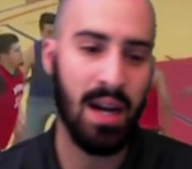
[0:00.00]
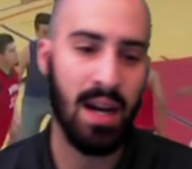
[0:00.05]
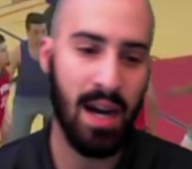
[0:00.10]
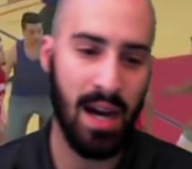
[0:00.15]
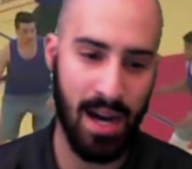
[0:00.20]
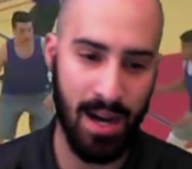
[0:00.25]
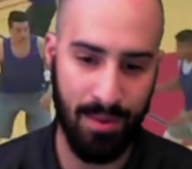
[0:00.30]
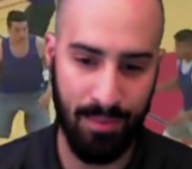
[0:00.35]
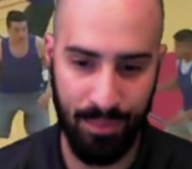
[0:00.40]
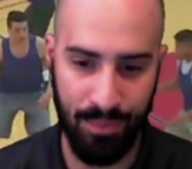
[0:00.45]

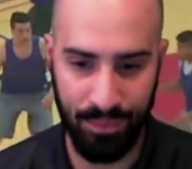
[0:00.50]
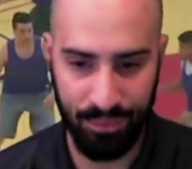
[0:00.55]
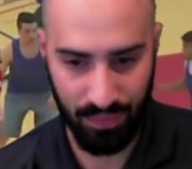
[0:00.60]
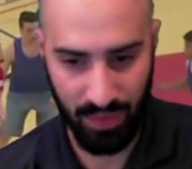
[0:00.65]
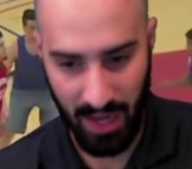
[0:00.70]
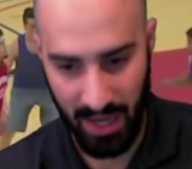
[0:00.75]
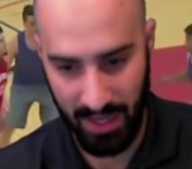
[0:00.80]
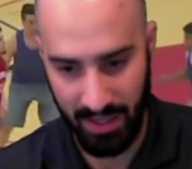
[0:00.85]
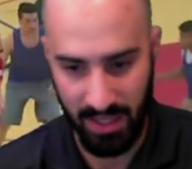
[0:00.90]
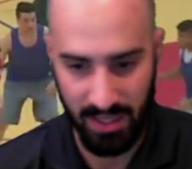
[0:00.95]
And
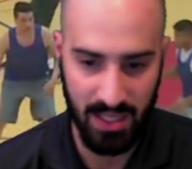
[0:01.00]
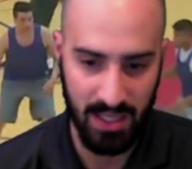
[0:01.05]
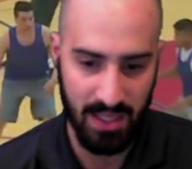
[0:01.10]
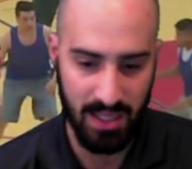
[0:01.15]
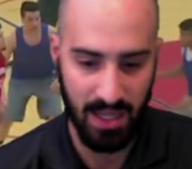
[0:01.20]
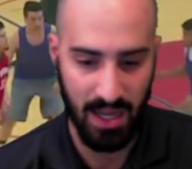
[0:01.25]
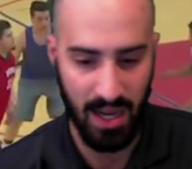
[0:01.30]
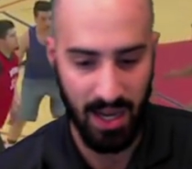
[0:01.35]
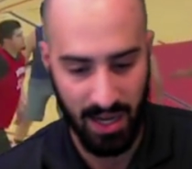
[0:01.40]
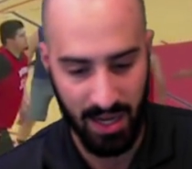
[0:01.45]
this
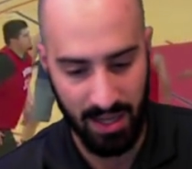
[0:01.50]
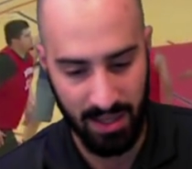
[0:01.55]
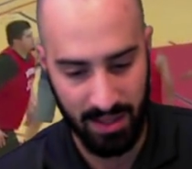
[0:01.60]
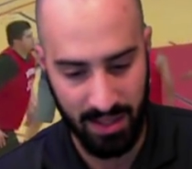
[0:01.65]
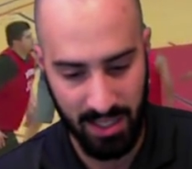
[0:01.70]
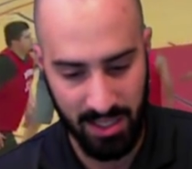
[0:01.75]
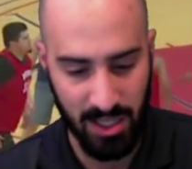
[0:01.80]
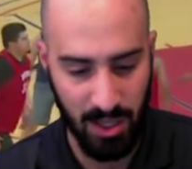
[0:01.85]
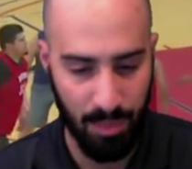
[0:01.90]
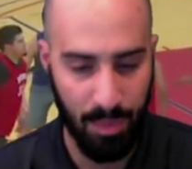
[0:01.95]
is
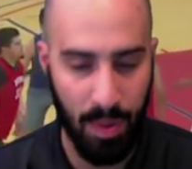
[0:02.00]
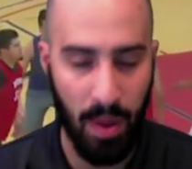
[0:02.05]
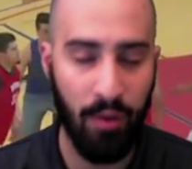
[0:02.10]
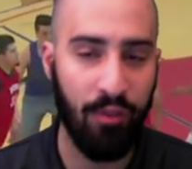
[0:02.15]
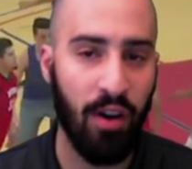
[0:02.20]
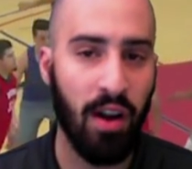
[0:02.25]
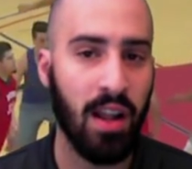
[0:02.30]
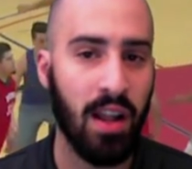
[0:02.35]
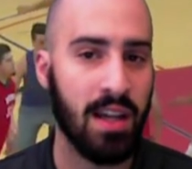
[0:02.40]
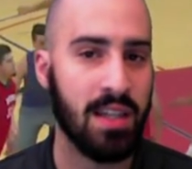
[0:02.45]
a
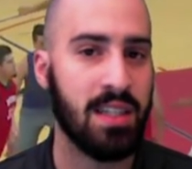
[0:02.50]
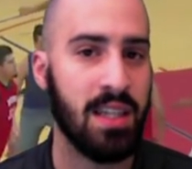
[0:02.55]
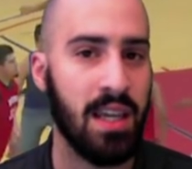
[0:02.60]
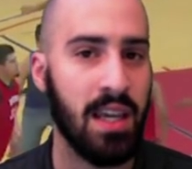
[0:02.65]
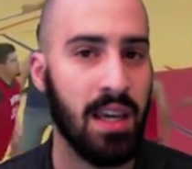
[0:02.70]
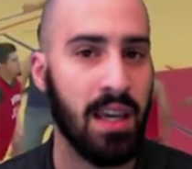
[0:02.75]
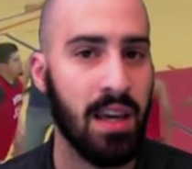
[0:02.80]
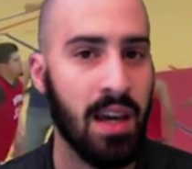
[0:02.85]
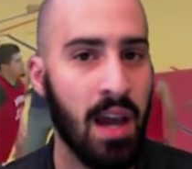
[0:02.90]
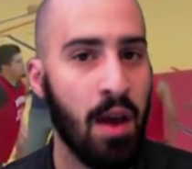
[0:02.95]
pitfall I
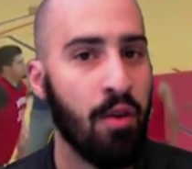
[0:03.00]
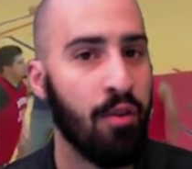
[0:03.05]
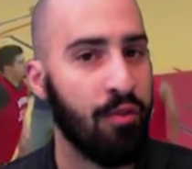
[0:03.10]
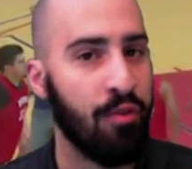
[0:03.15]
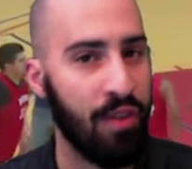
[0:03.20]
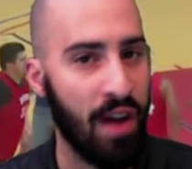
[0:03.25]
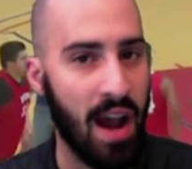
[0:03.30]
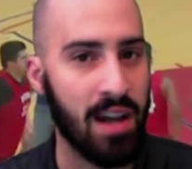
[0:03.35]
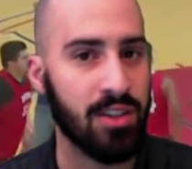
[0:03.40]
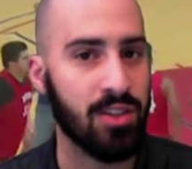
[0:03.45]
see
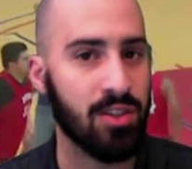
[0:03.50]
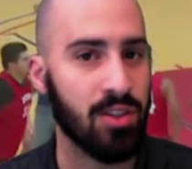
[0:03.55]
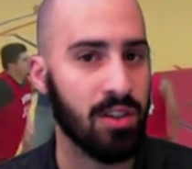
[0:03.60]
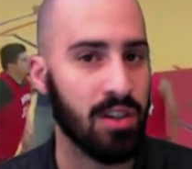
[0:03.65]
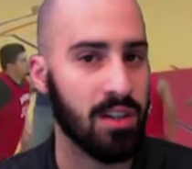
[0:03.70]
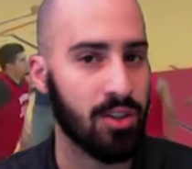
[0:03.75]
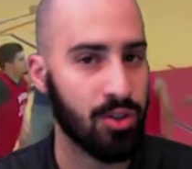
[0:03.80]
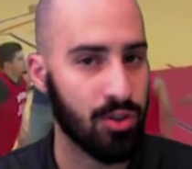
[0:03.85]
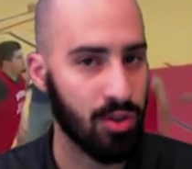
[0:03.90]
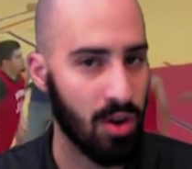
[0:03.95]

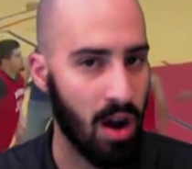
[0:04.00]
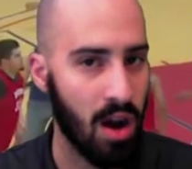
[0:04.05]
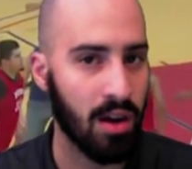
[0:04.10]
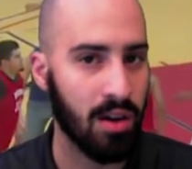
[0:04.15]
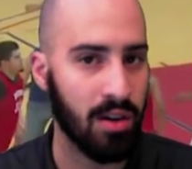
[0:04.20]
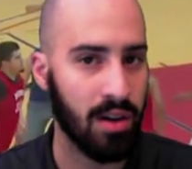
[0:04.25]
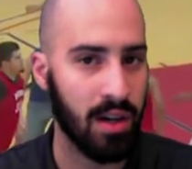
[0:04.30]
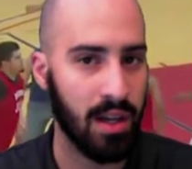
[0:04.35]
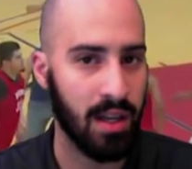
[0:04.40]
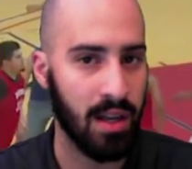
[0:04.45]
faster and
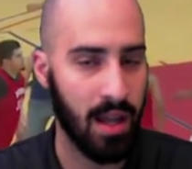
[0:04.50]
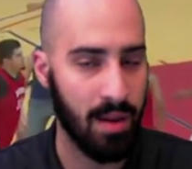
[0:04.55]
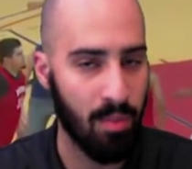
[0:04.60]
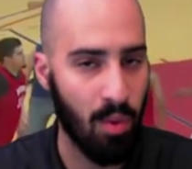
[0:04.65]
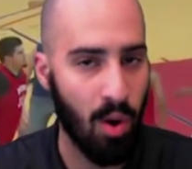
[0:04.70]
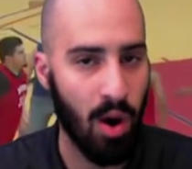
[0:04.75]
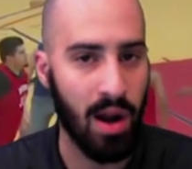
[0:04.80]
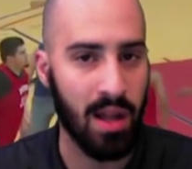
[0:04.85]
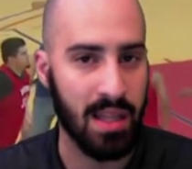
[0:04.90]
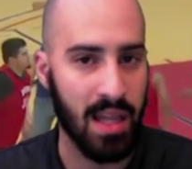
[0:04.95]
stronger and
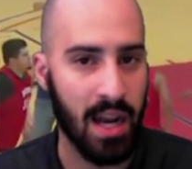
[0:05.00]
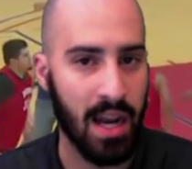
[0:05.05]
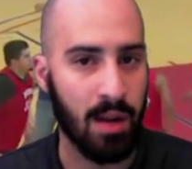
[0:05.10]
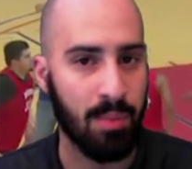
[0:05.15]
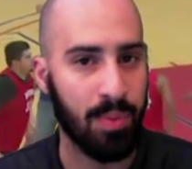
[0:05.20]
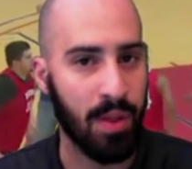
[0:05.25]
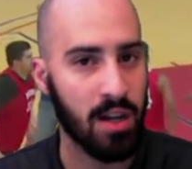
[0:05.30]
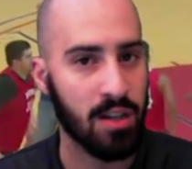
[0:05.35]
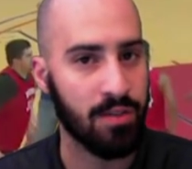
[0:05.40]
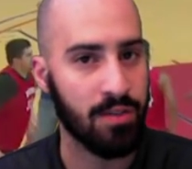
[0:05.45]
more
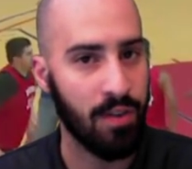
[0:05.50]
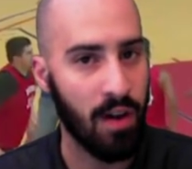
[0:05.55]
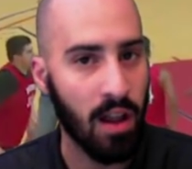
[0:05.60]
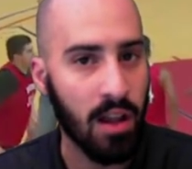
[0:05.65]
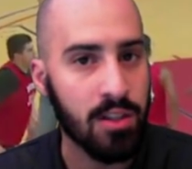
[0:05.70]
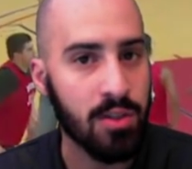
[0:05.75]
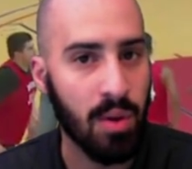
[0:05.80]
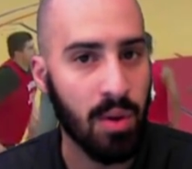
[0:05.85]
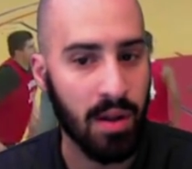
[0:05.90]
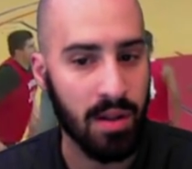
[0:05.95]
athletic players fall
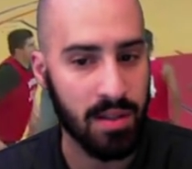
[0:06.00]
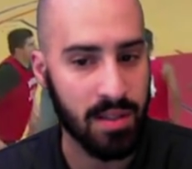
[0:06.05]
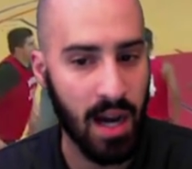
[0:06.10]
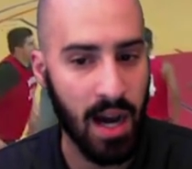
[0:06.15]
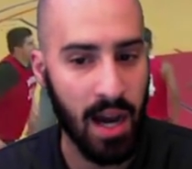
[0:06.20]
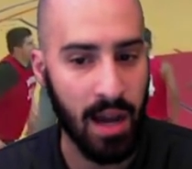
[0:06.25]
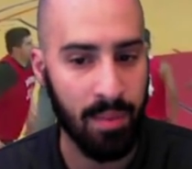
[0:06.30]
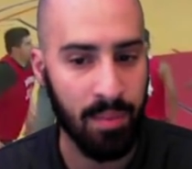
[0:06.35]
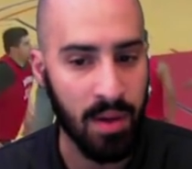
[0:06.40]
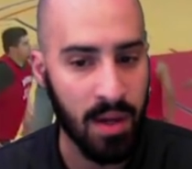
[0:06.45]
into all the
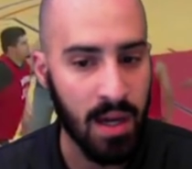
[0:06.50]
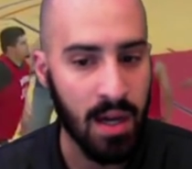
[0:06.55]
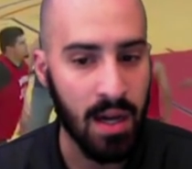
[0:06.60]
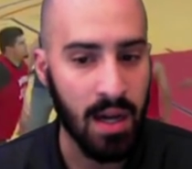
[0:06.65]
time.